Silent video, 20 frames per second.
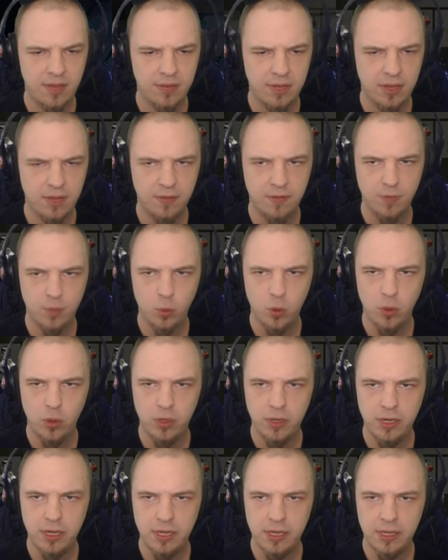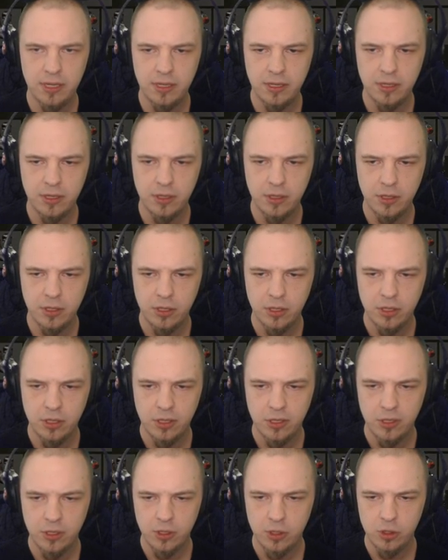Do I have enough wood?
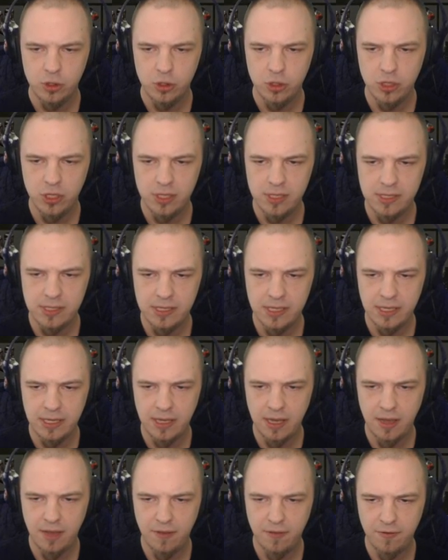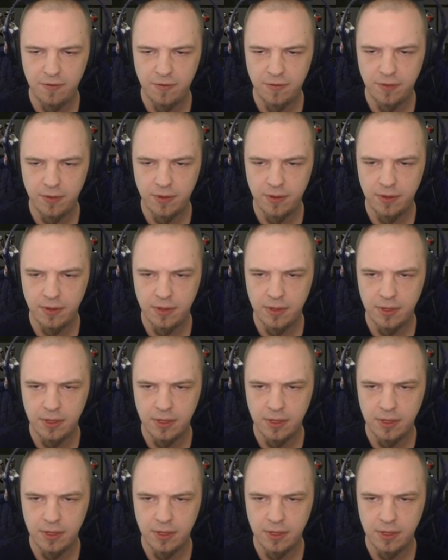just enough.